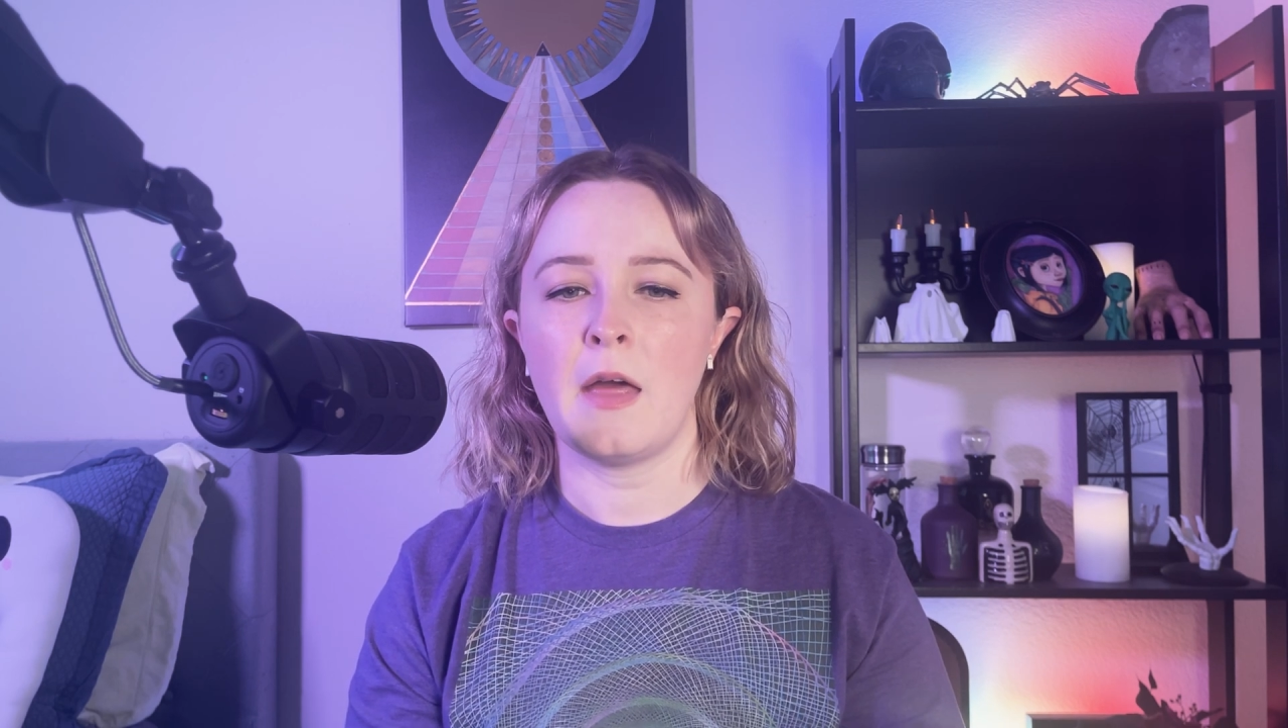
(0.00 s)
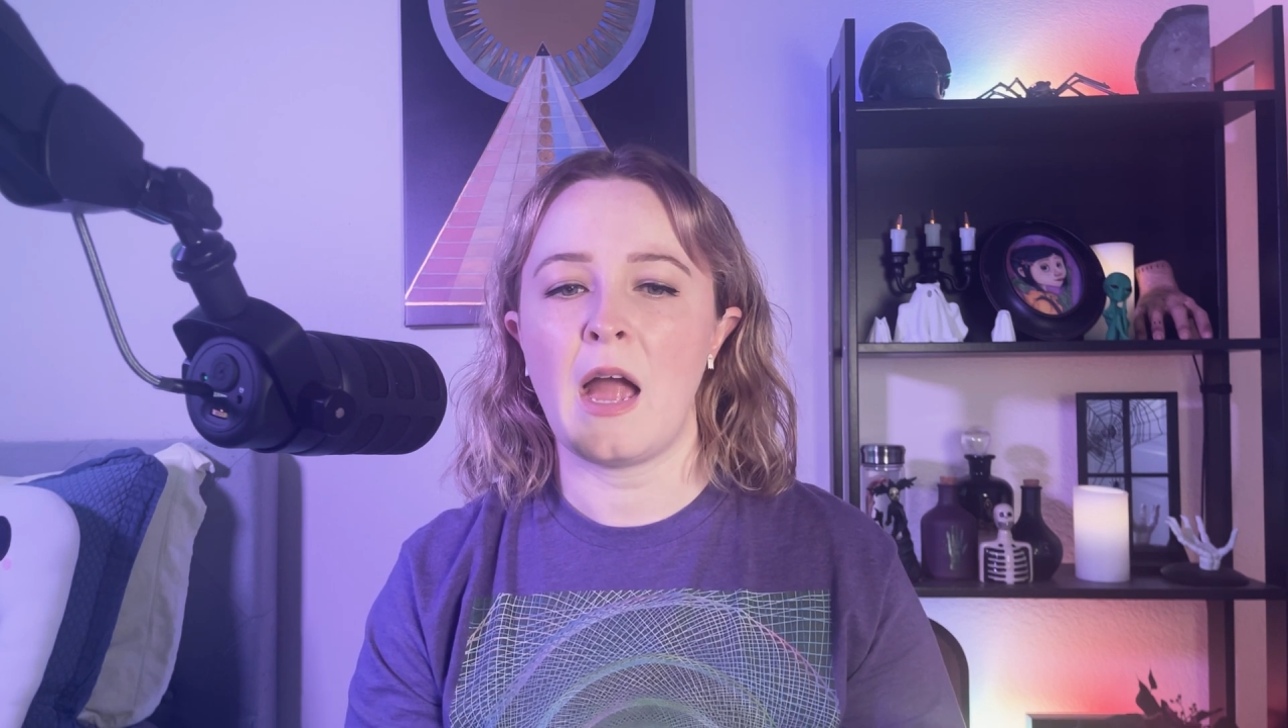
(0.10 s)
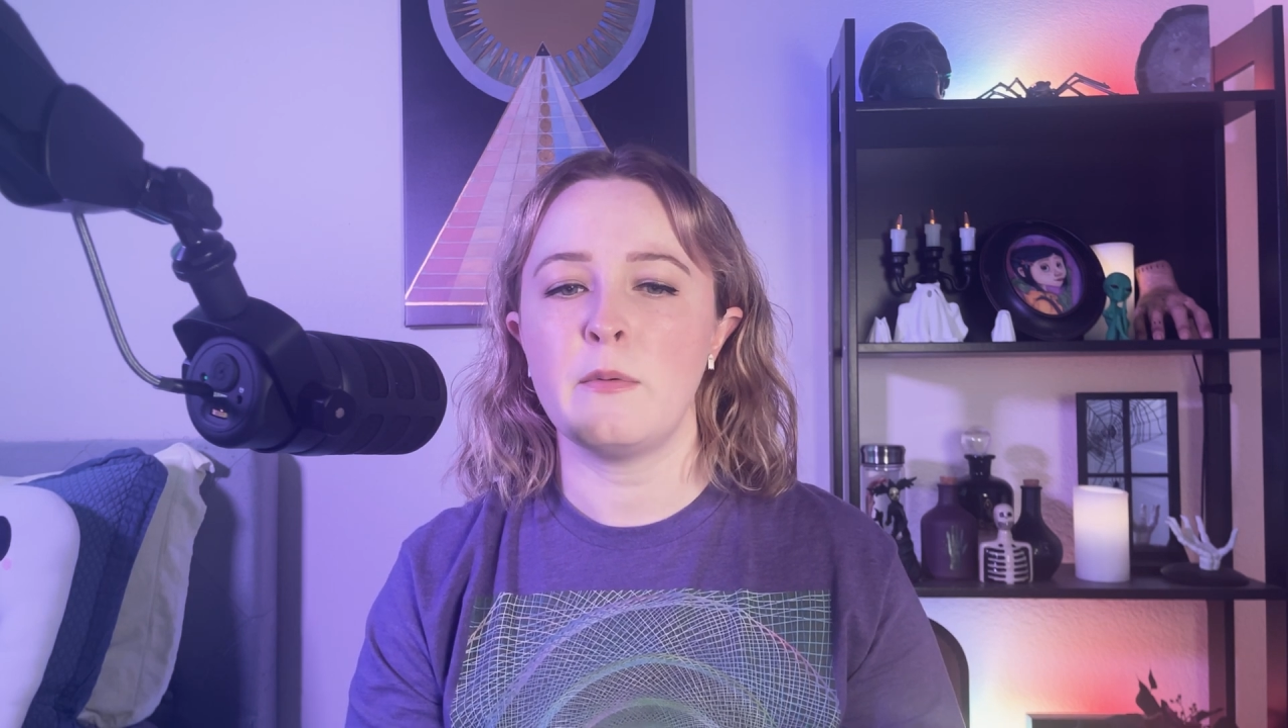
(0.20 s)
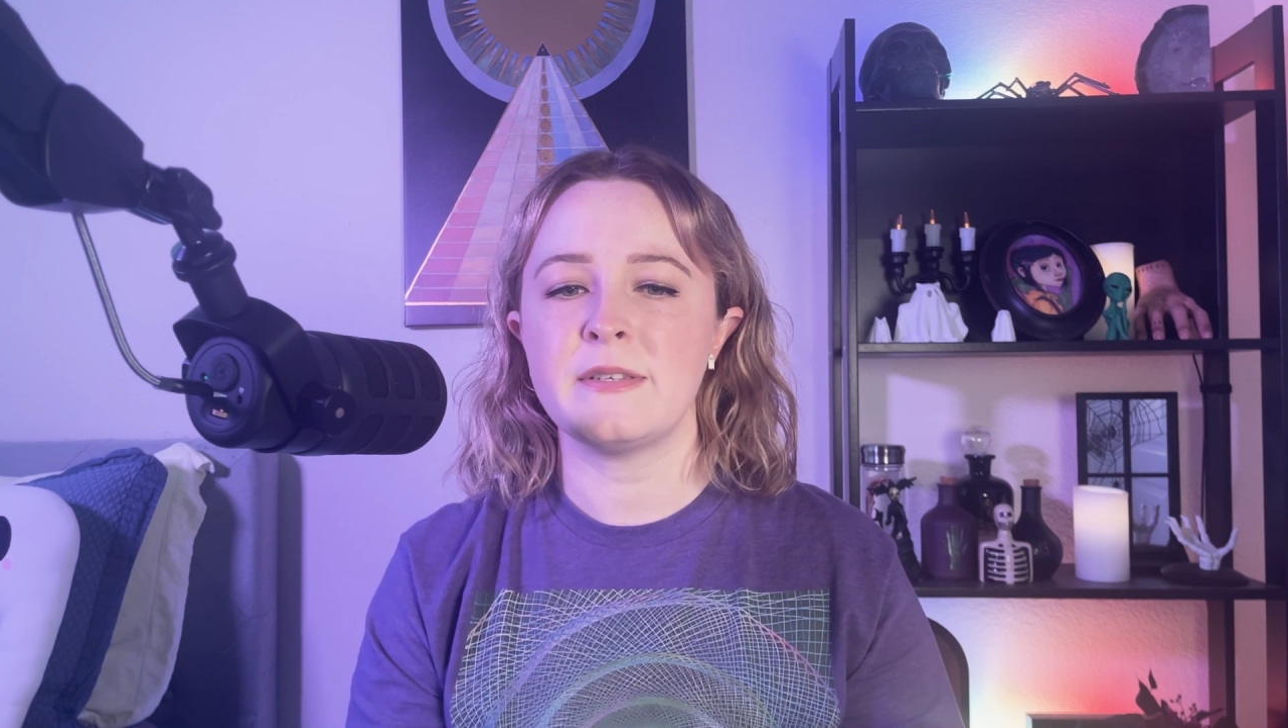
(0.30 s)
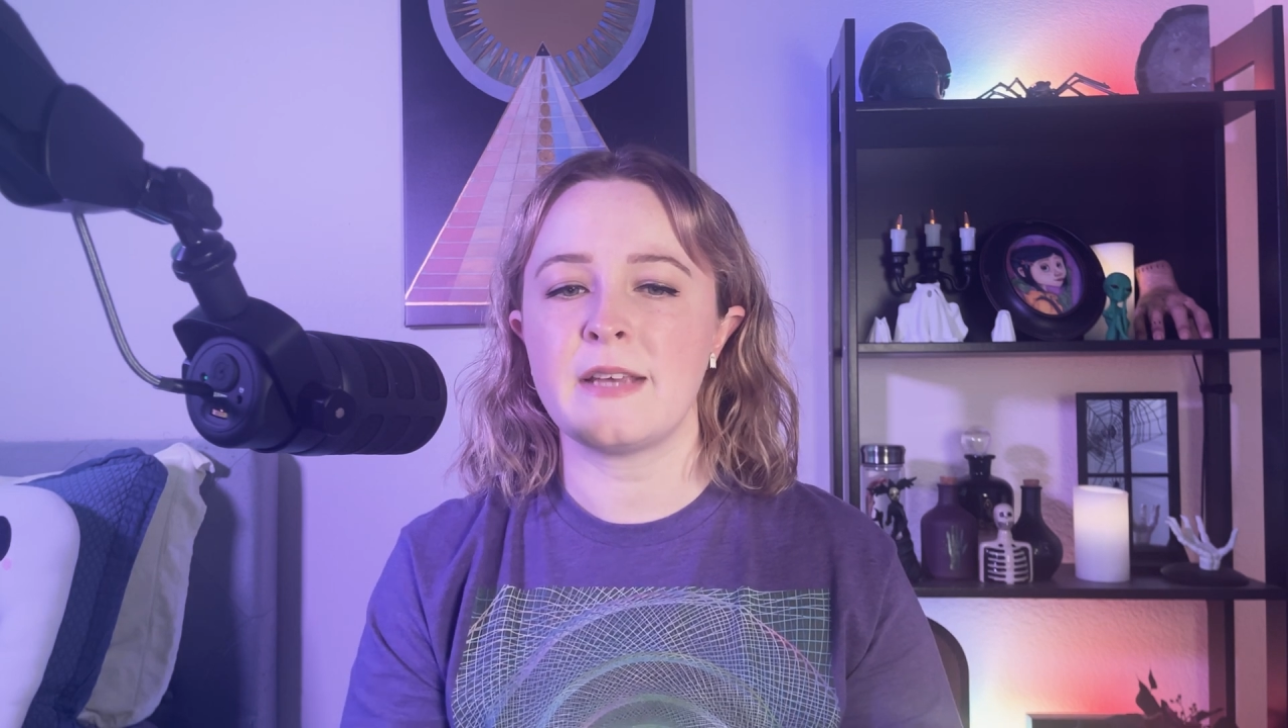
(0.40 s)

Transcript: I was